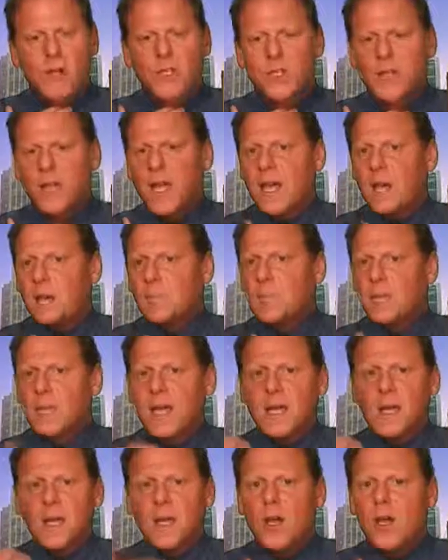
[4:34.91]
Watch again,
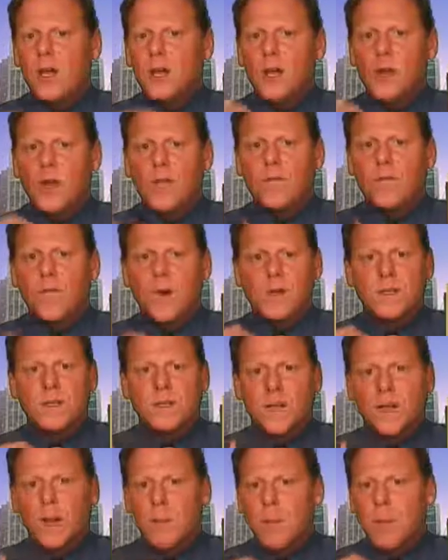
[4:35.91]
P, no
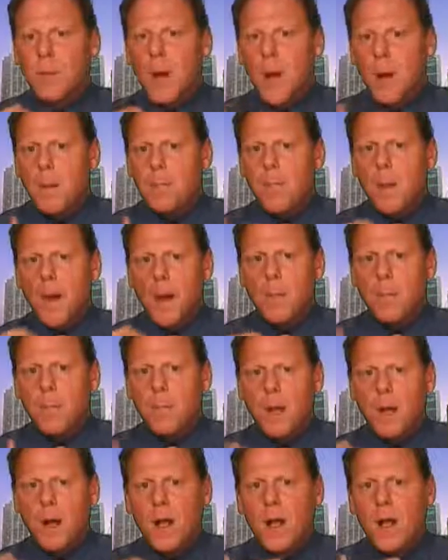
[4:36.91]
voicing, p, p,
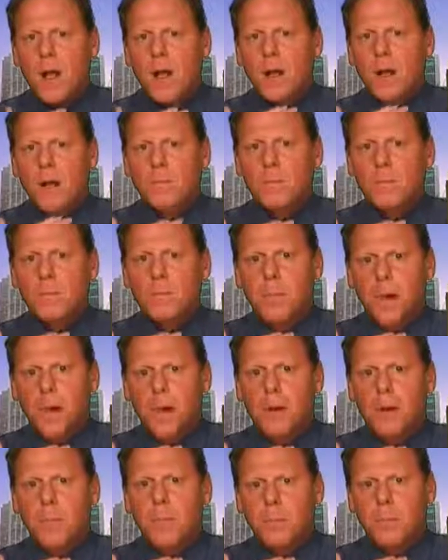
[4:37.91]
p,
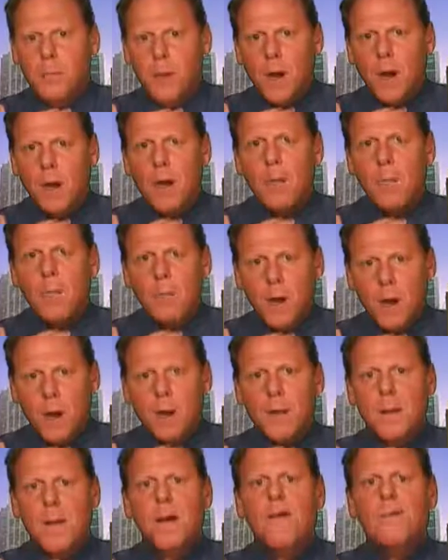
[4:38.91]
b, b, b,
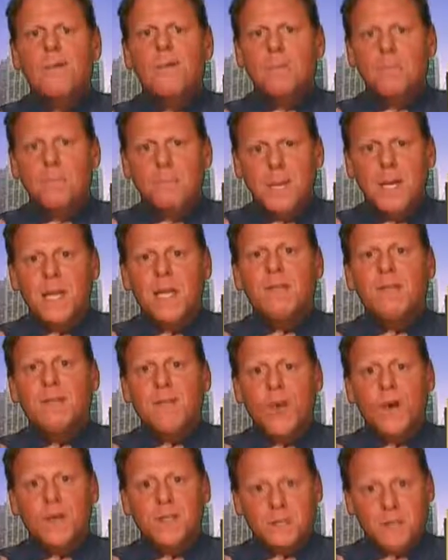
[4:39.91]
B
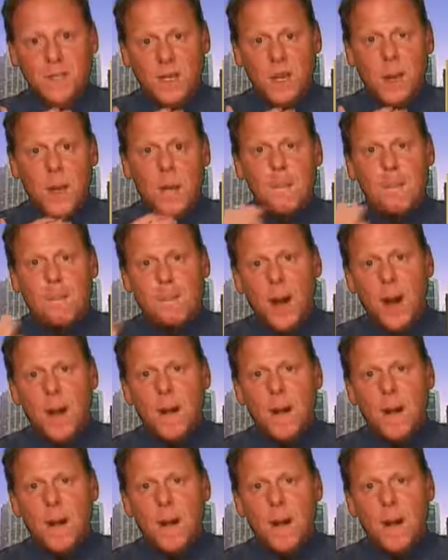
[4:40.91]
voicing.